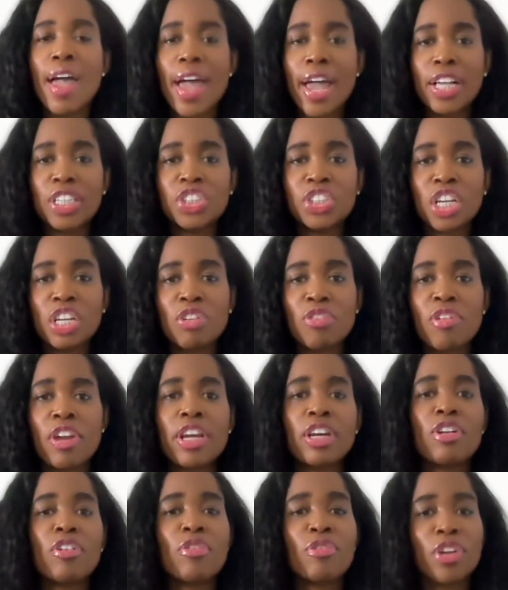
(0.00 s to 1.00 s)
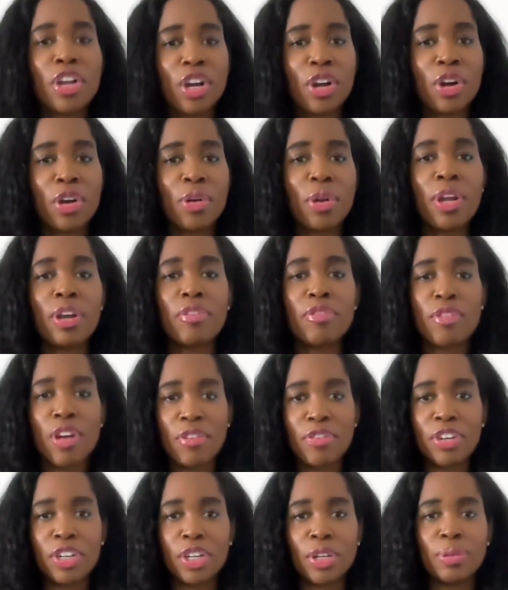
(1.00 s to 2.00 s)
and generate recurring
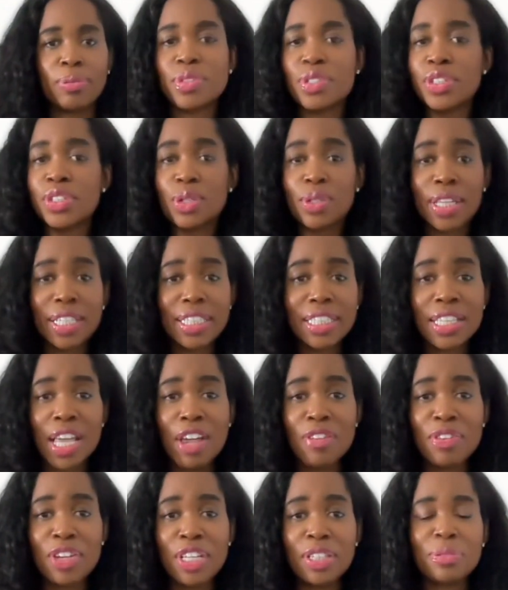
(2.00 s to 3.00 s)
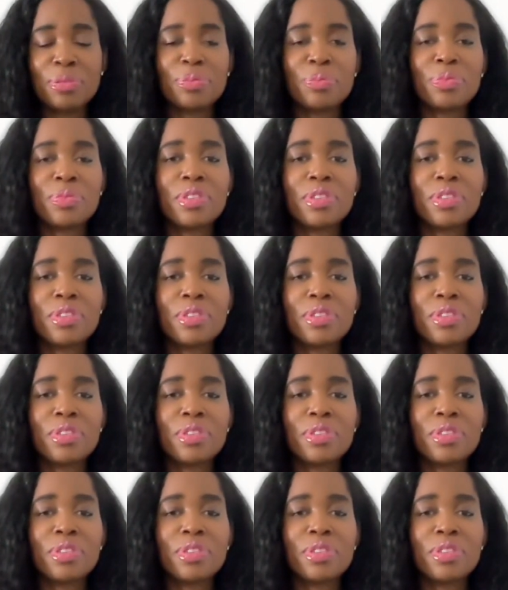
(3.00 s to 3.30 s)
revenue. So let's dive in.